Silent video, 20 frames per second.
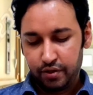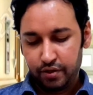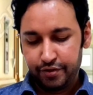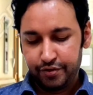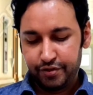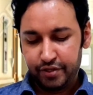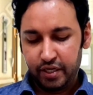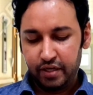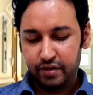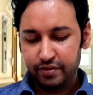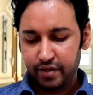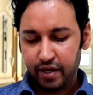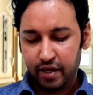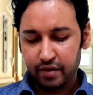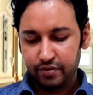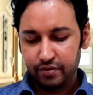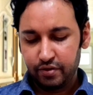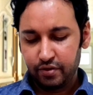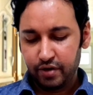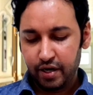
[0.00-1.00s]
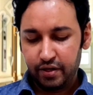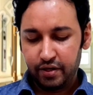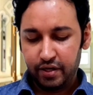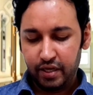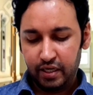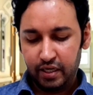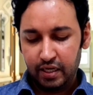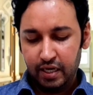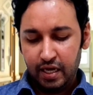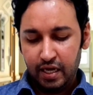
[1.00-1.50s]
C is the answer. And
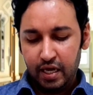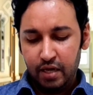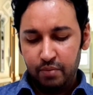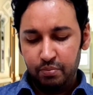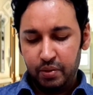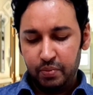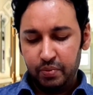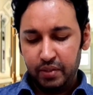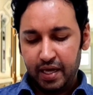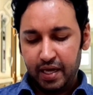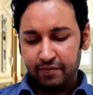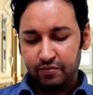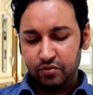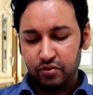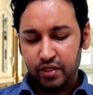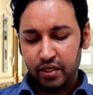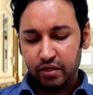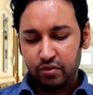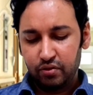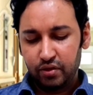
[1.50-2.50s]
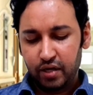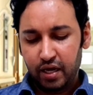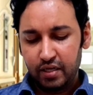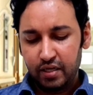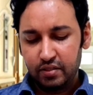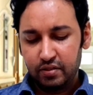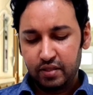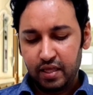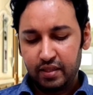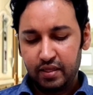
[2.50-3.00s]
D, people have to take on
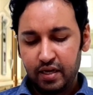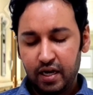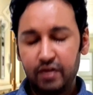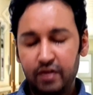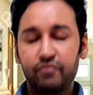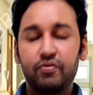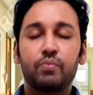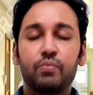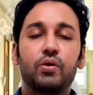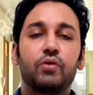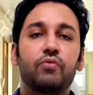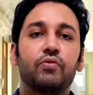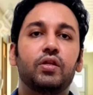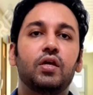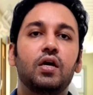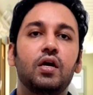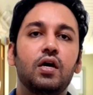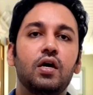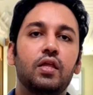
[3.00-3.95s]
tasks that they're unfamiliar with.